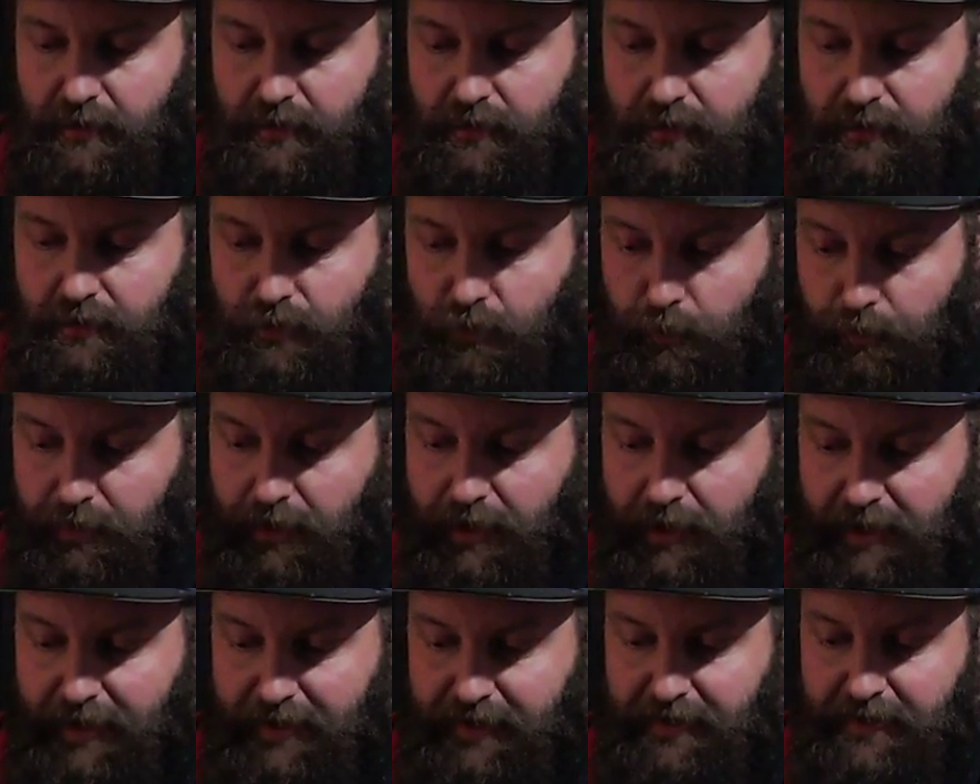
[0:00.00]
Your
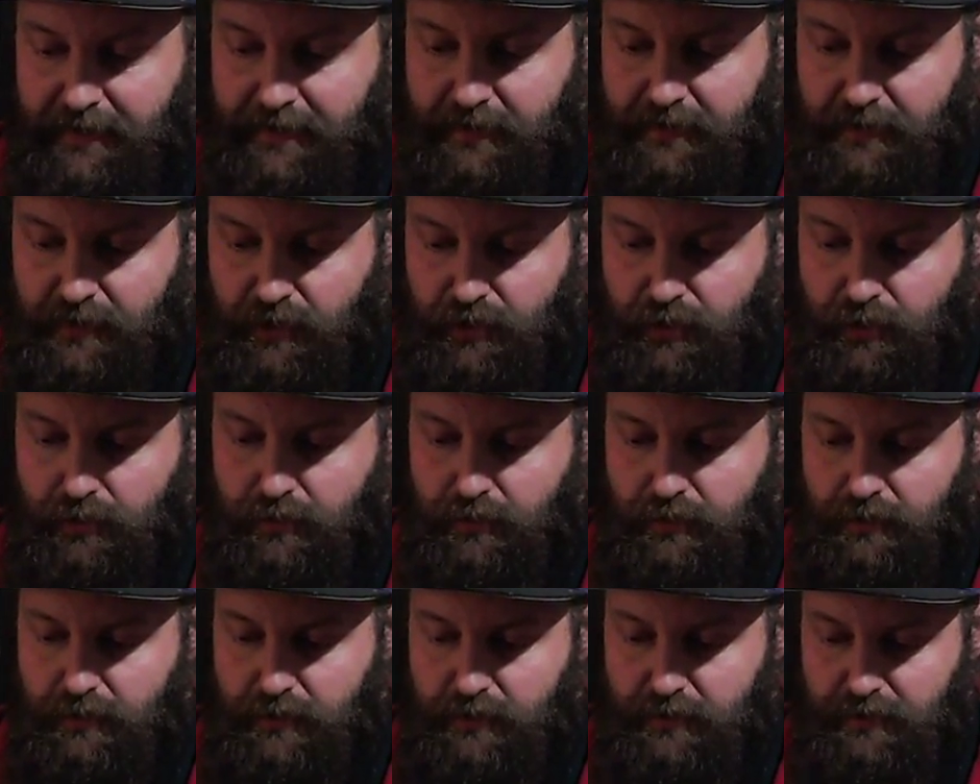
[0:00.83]
blood,
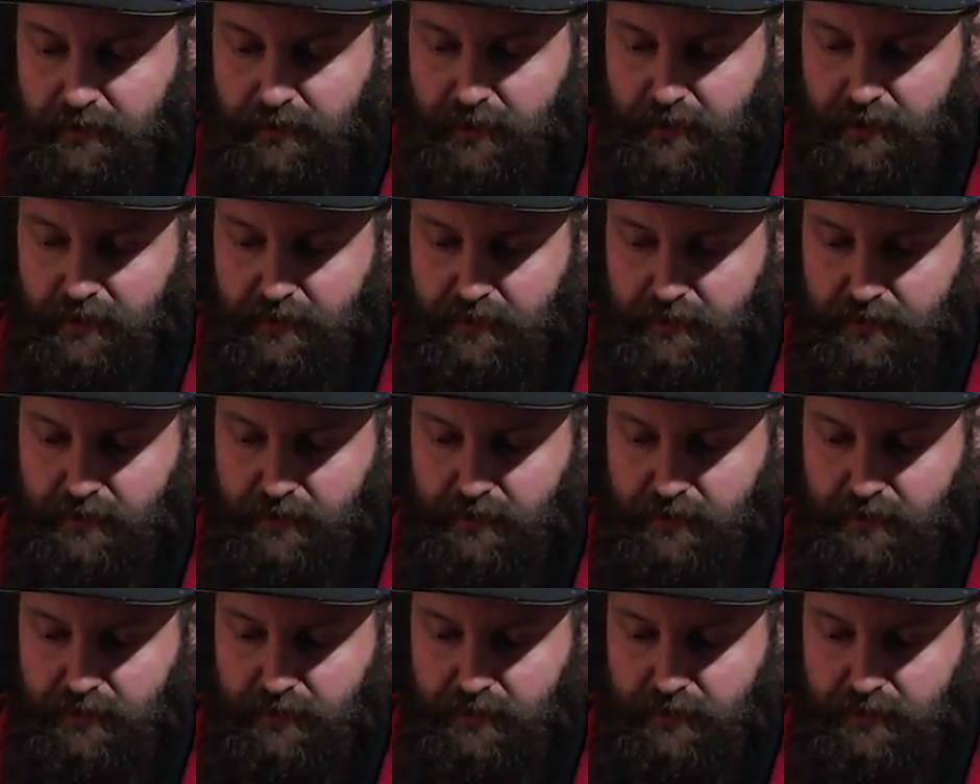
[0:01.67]
hued